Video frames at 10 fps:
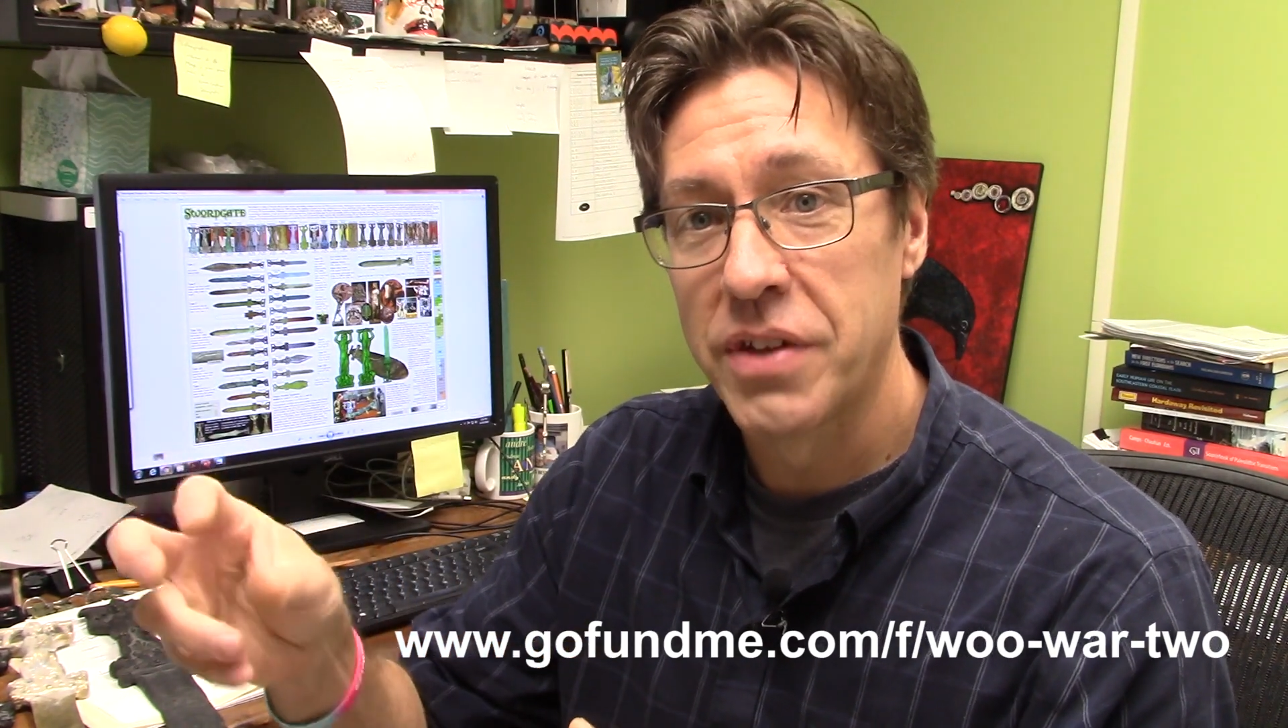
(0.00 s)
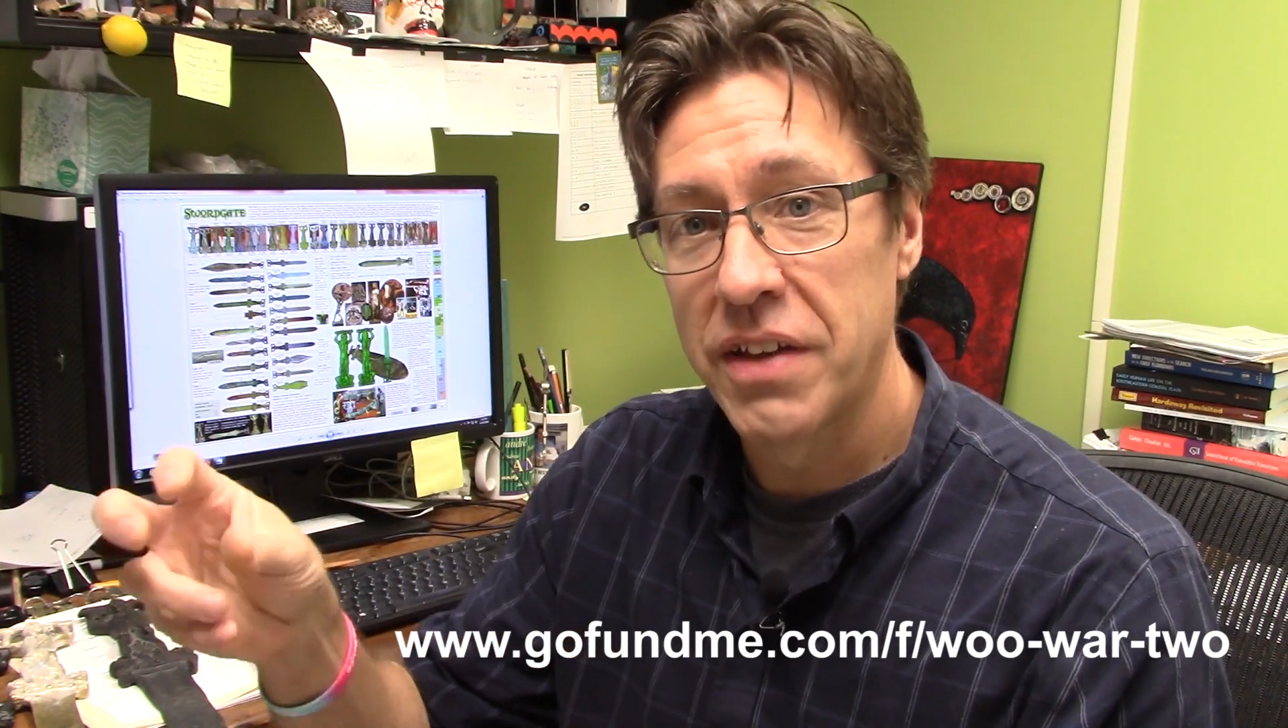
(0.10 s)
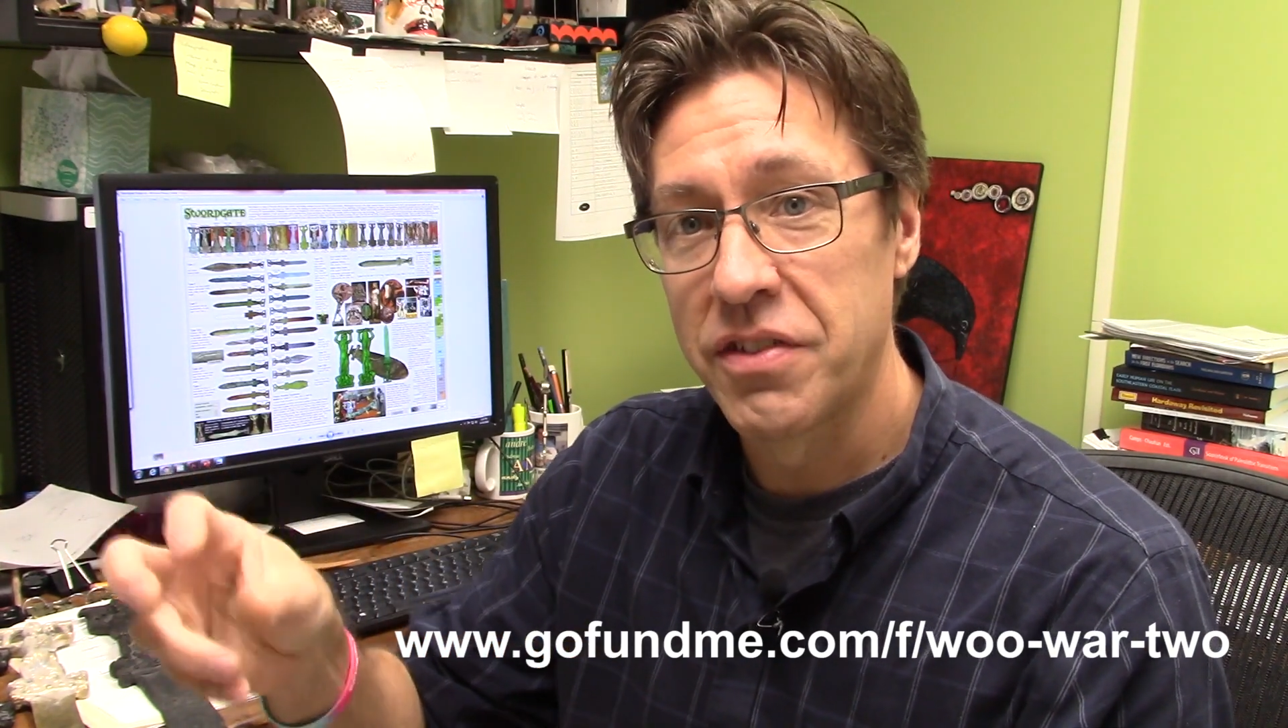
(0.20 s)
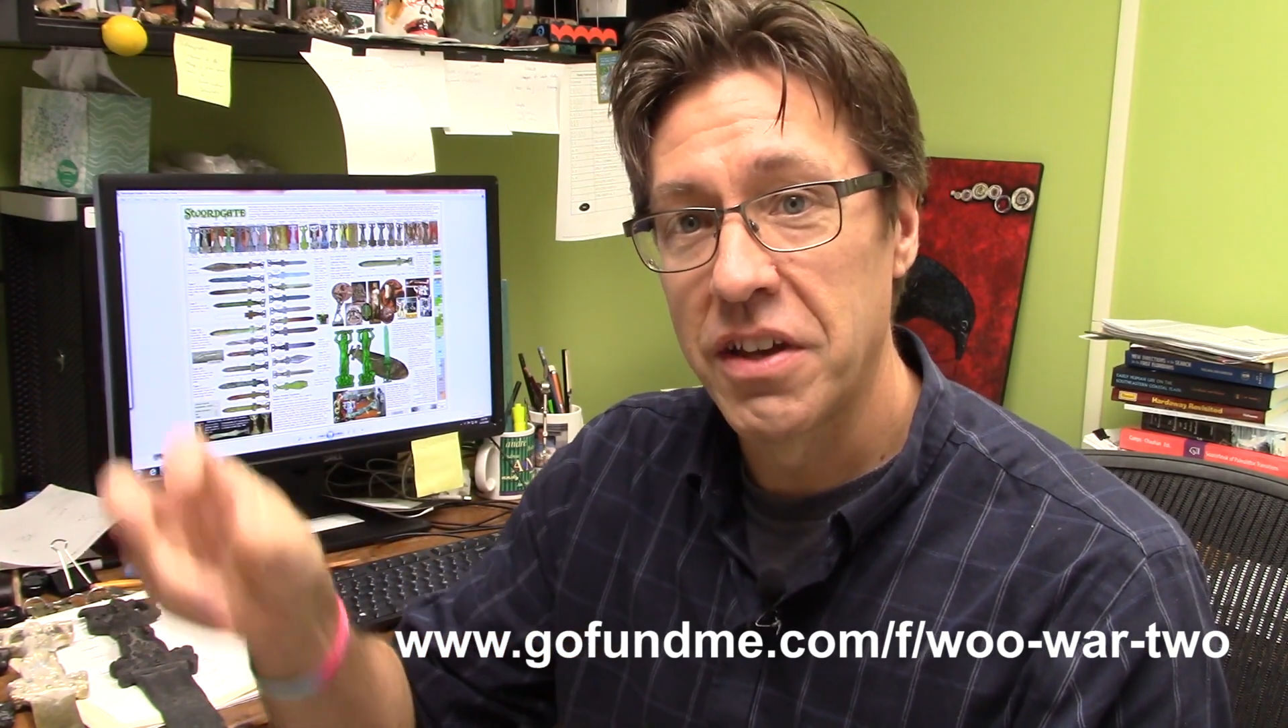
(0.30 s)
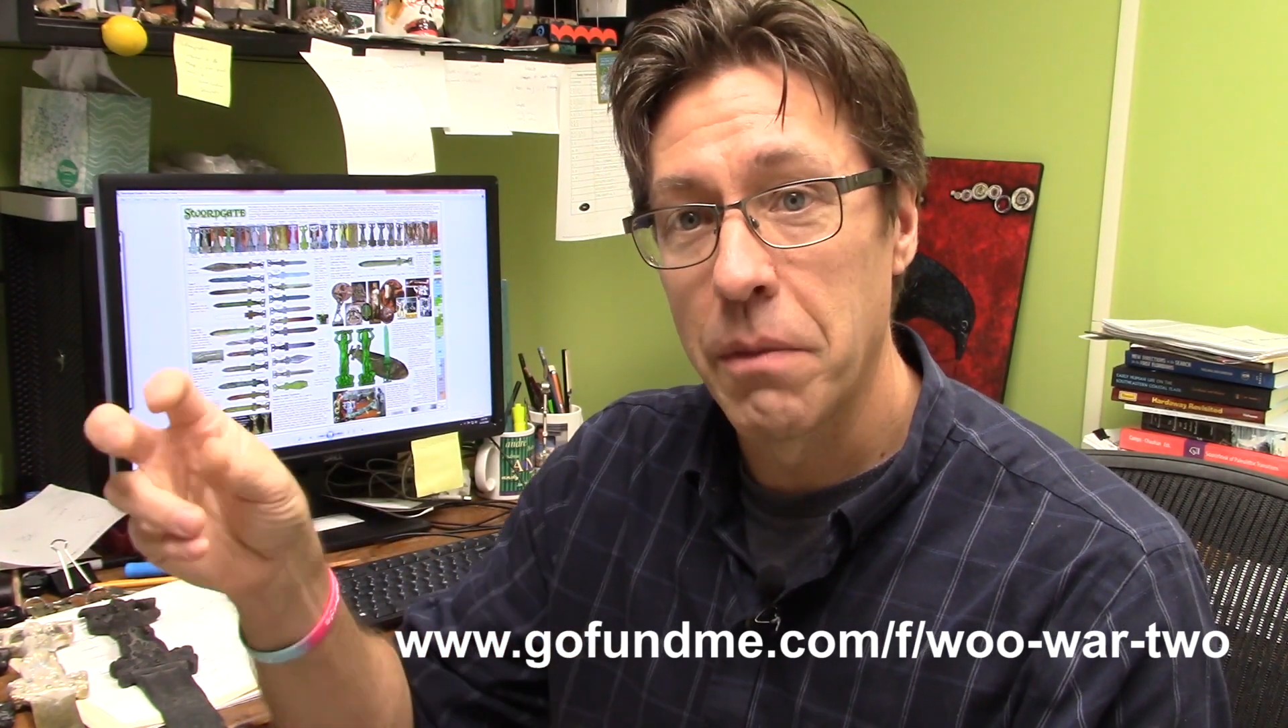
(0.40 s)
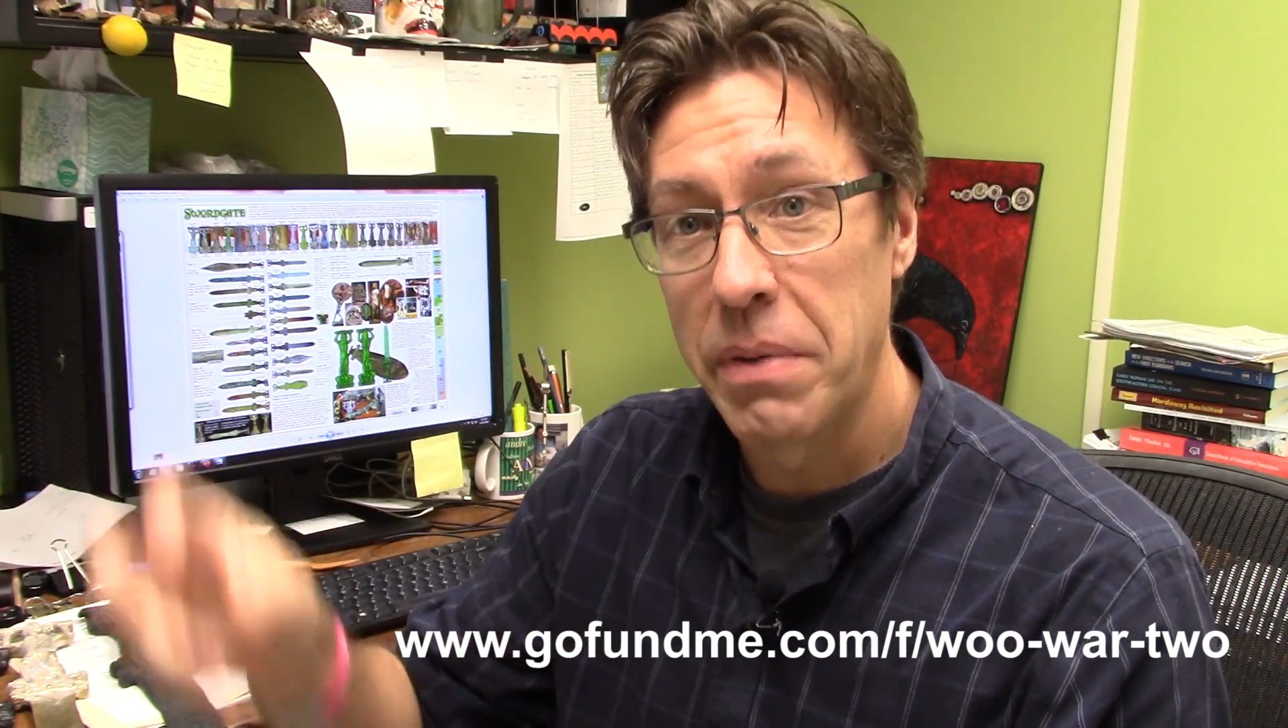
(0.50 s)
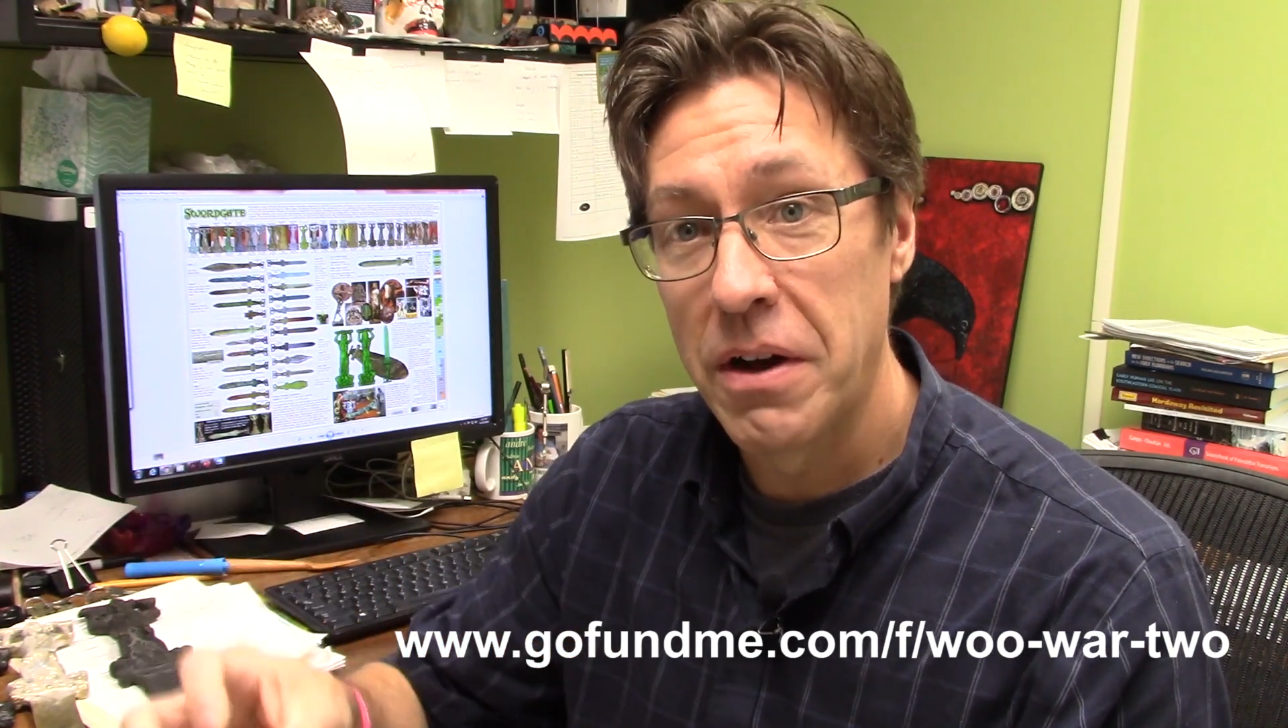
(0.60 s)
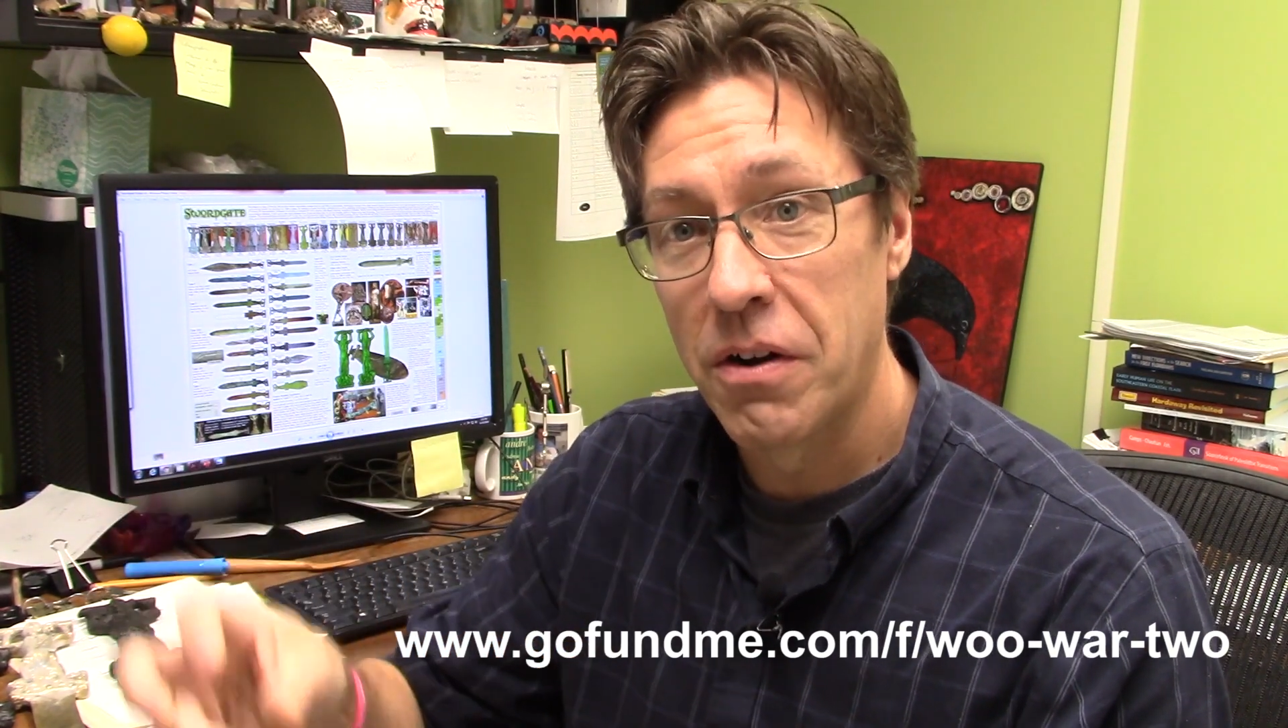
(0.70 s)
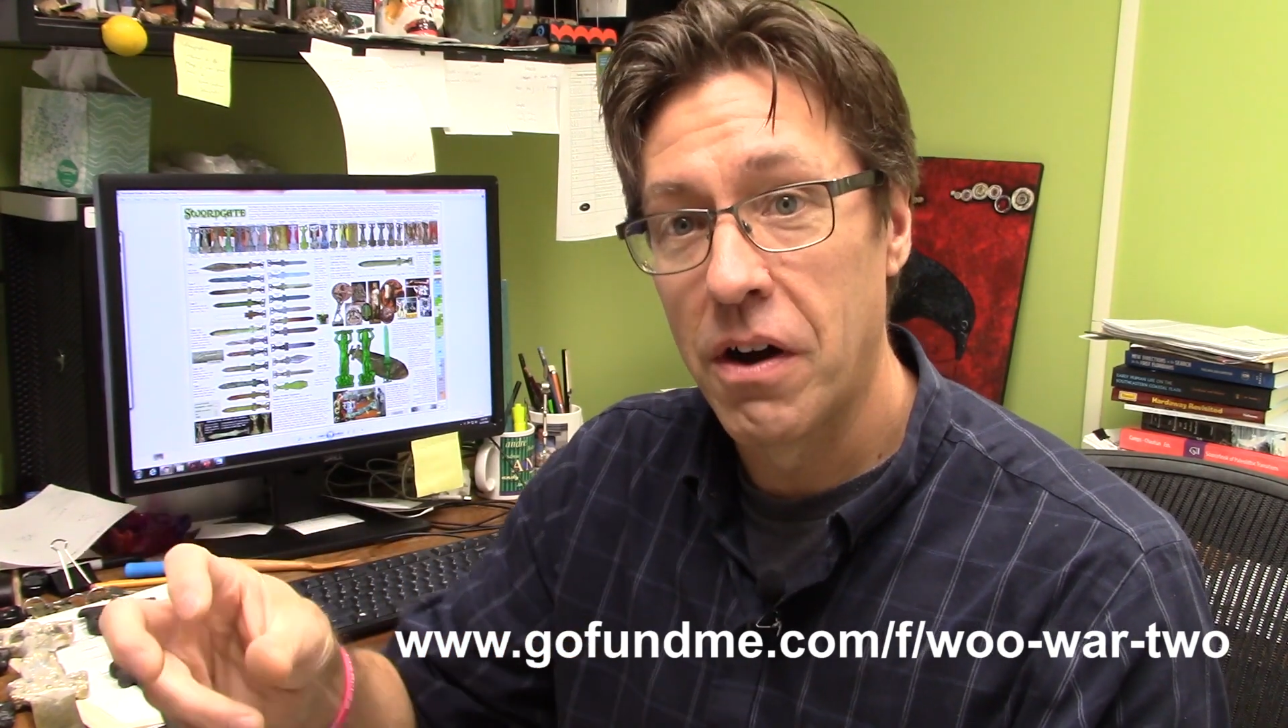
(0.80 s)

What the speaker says: testing appear